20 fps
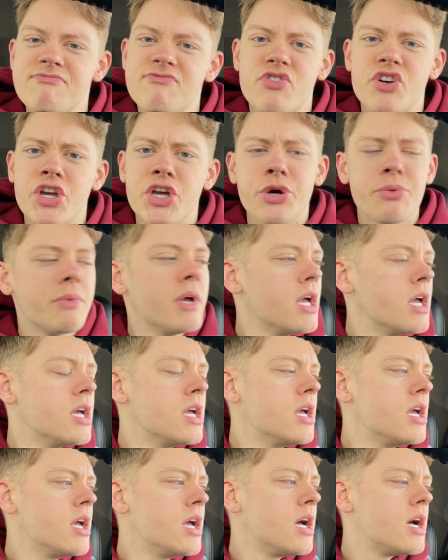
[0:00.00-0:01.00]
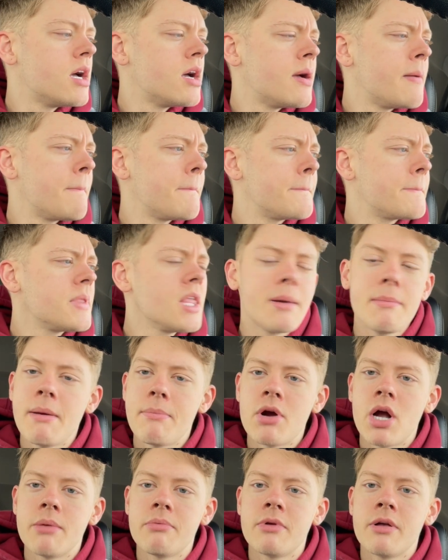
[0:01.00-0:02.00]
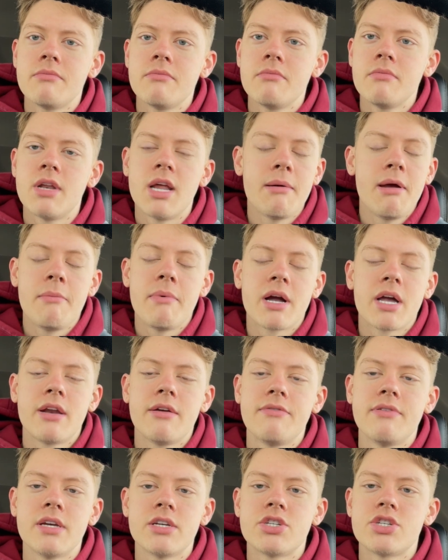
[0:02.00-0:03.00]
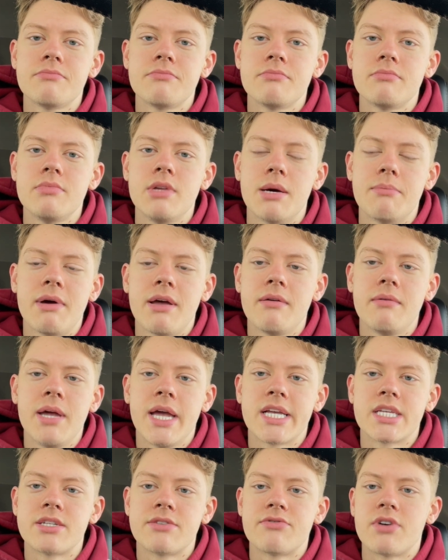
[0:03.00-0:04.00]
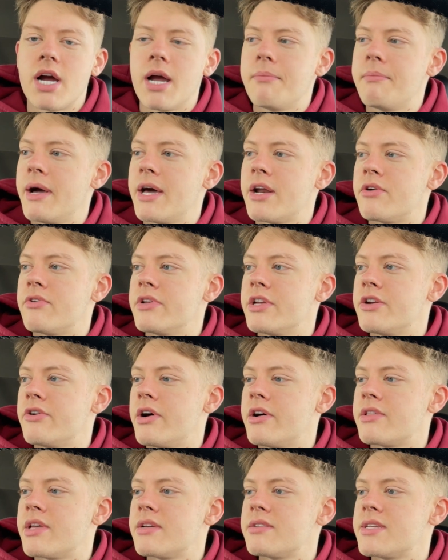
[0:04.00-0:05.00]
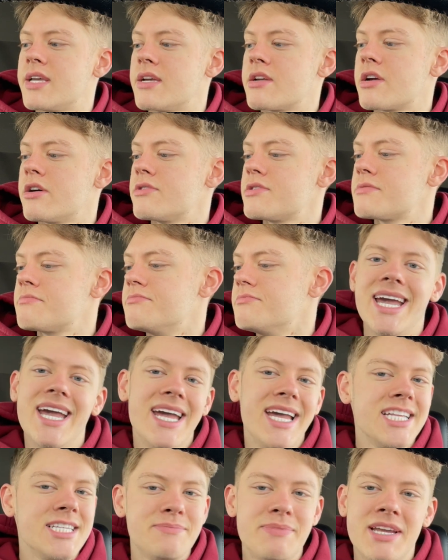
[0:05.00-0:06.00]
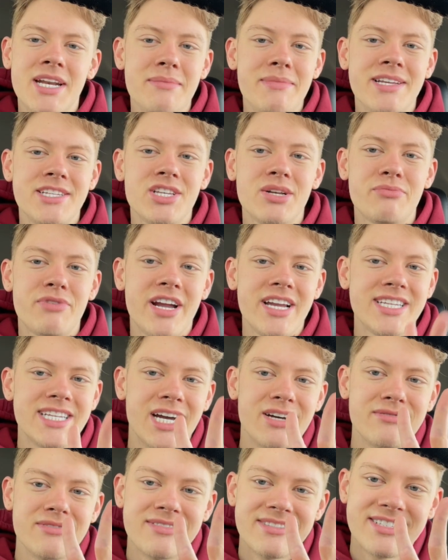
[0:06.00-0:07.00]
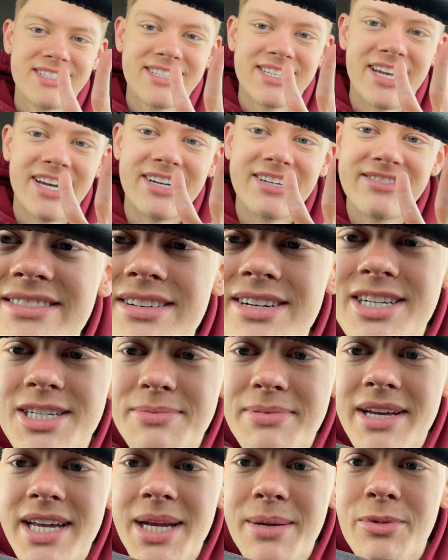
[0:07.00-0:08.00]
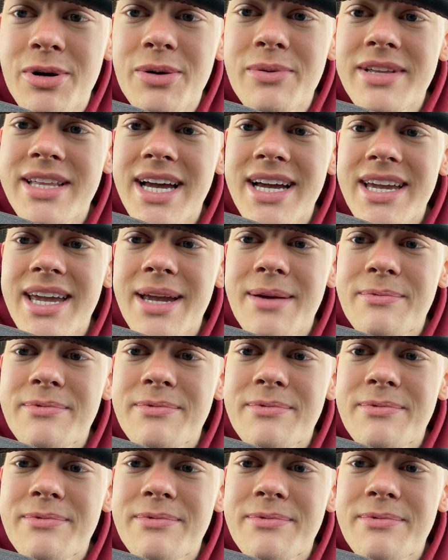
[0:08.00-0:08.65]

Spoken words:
for you. Not my problem, not my bucket of fish, not my eggs to fry. I don't really know how that saying goes. It's been a mental breakdown. So there's plenty more where that came